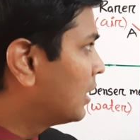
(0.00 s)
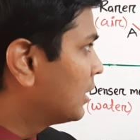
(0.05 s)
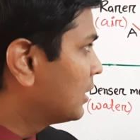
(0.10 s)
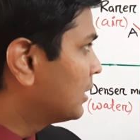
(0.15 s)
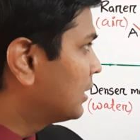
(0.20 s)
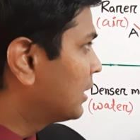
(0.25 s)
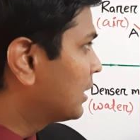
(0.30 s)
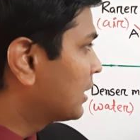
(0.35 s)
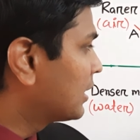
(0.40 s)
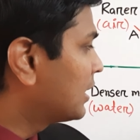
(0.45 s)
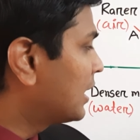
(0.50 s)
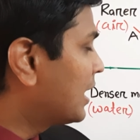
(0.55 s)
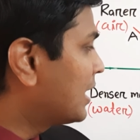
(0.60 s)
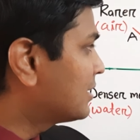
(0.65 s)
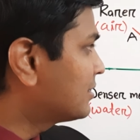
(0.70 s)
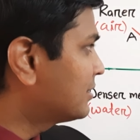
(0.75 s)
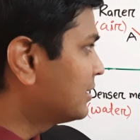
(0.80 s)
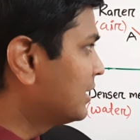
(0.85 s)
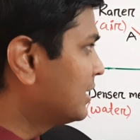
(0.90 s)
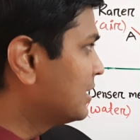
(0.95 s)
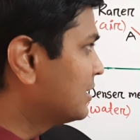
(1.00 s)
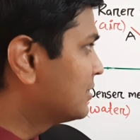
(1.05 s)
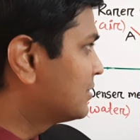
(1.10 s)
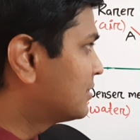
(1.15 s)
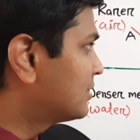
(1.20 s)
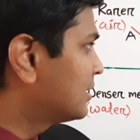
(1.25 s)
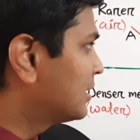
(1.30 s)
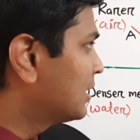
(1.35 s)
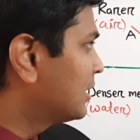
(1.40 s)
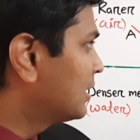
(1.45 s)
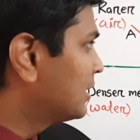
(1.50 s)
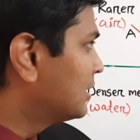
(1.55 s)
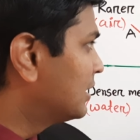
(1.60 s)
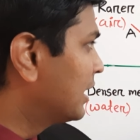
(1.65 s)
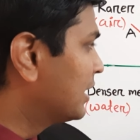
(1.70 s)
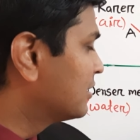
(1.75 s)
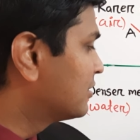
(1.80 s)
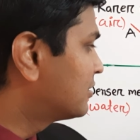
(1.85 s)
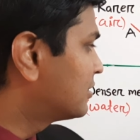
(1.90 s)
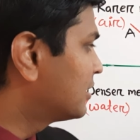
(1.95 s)
Here glass is
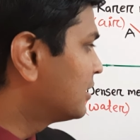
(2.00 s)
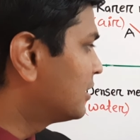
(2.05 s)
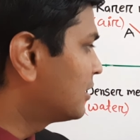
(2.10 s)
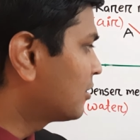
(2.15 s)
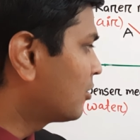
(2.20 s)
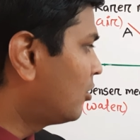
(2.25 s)
denser